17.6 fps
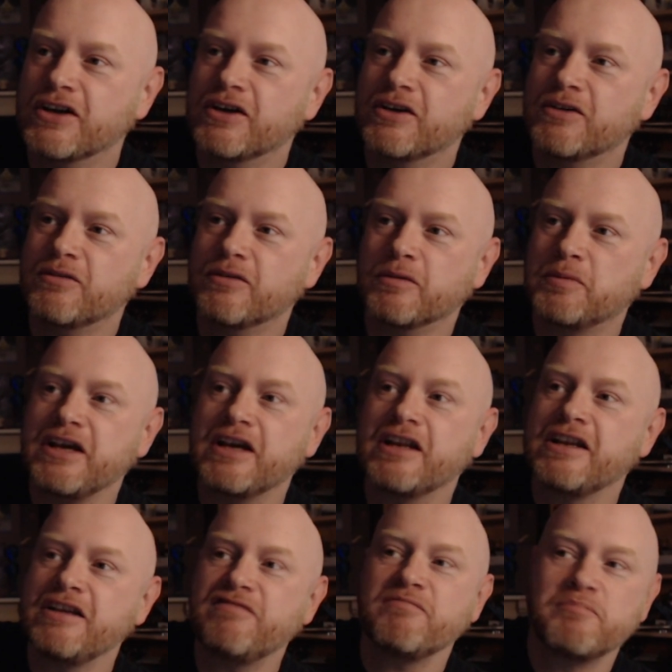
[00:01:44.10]
will be an
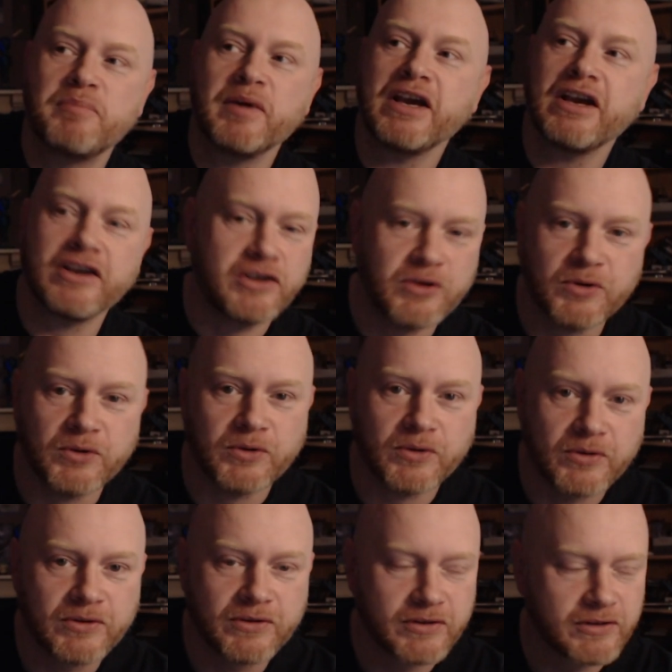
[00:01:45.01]
even bigger year.
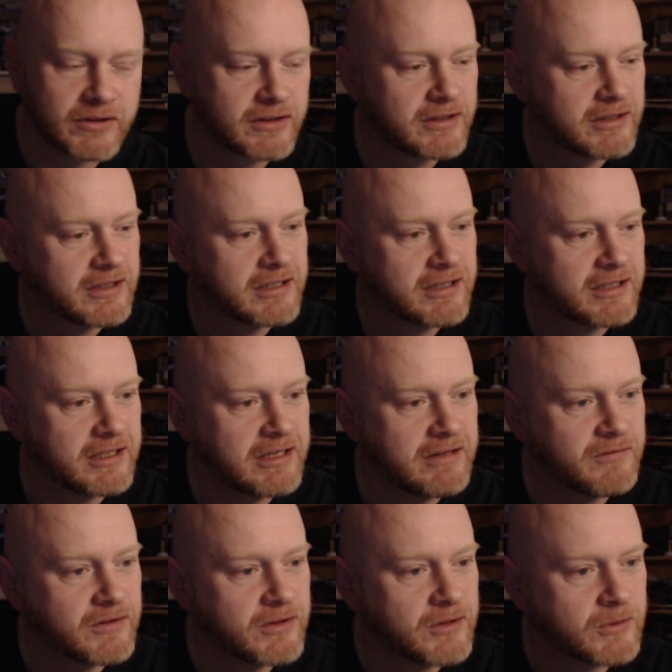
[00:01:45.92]

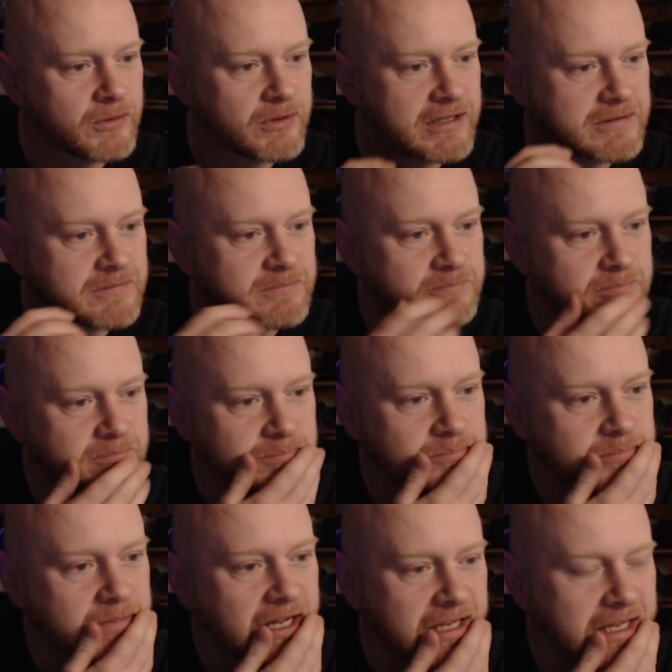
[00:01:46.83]
Even though this
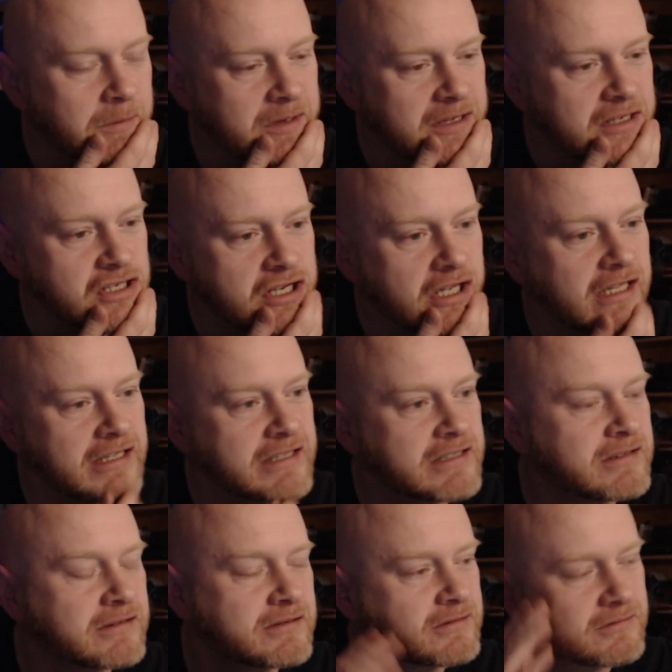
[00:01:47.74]
pandemic shit
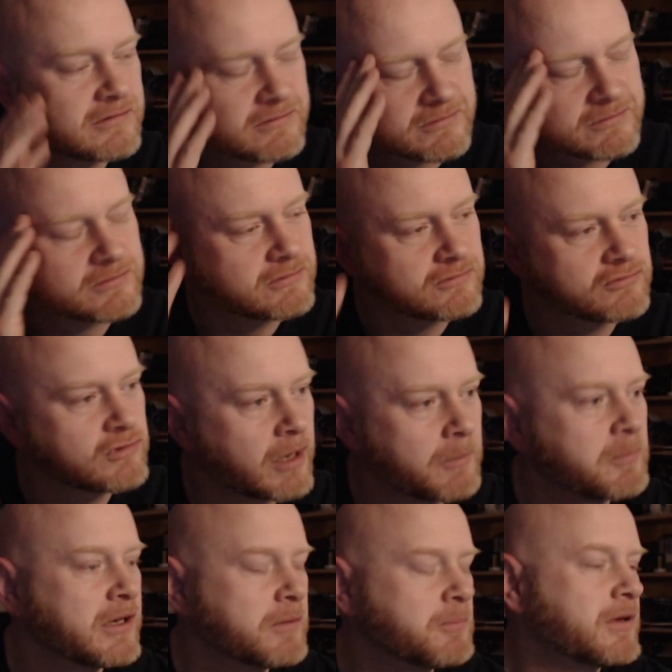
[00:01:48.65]
is
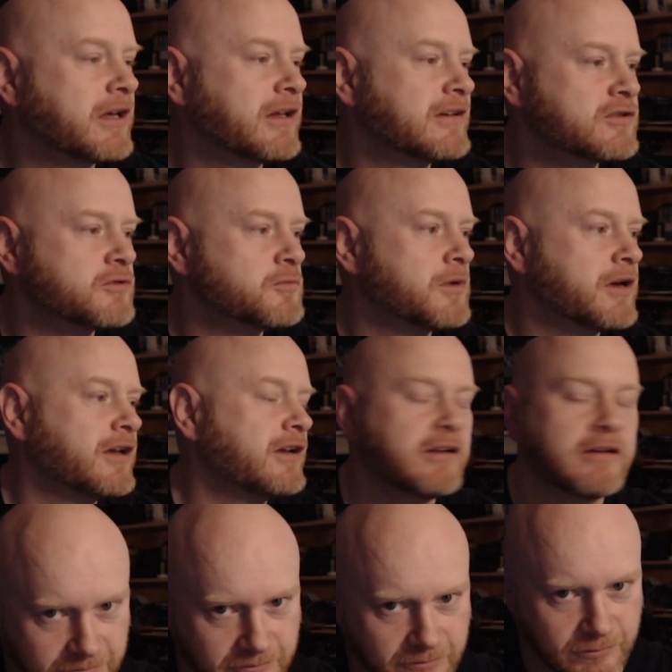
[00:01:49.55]
ramping up again. It's doing my head in.
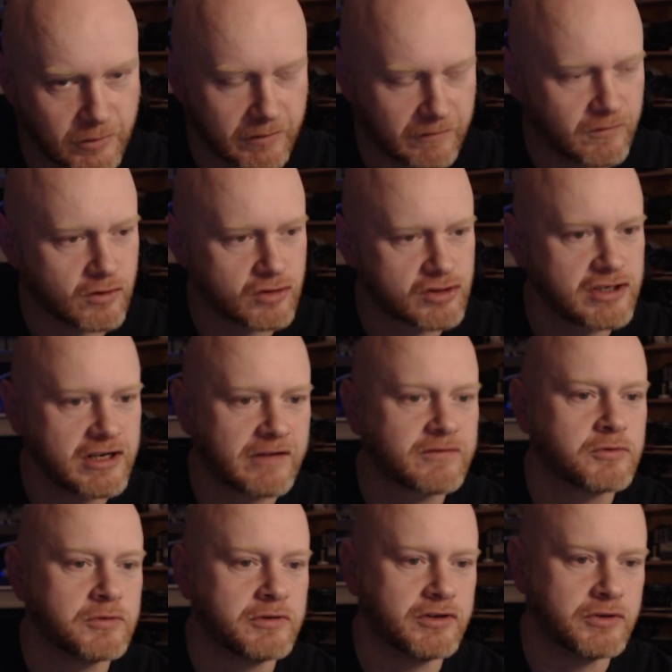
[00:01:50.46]
We unfortunately have
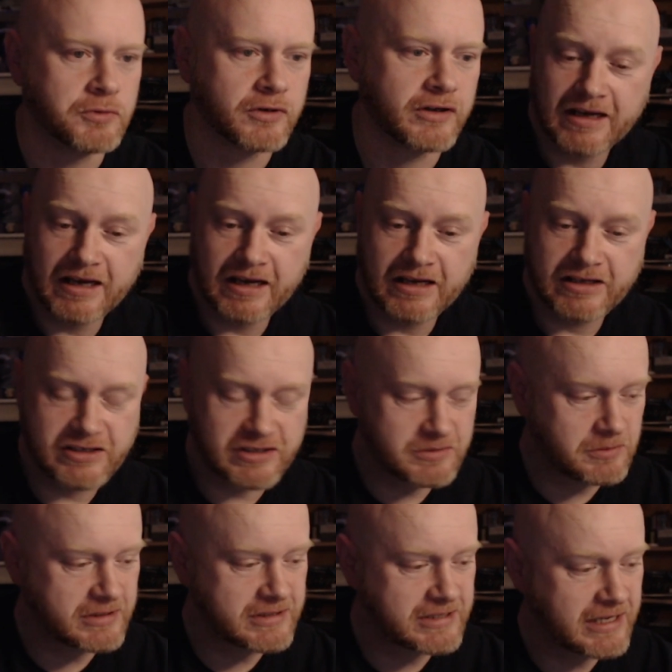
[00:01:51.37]
to endure it. Just
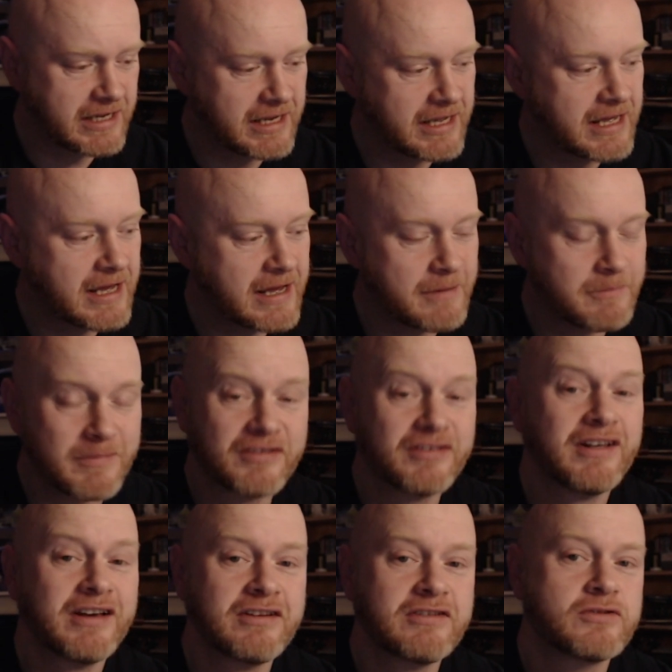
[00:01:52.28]
want to say um,
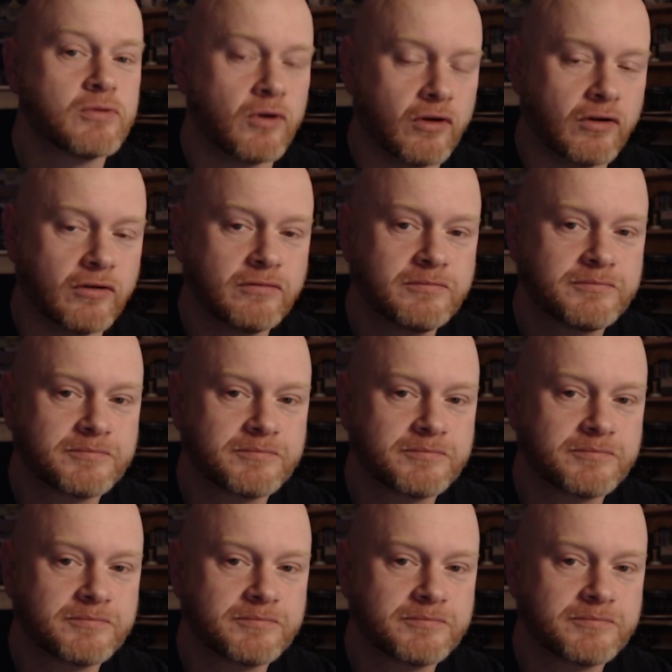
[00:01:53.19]
thank you to all.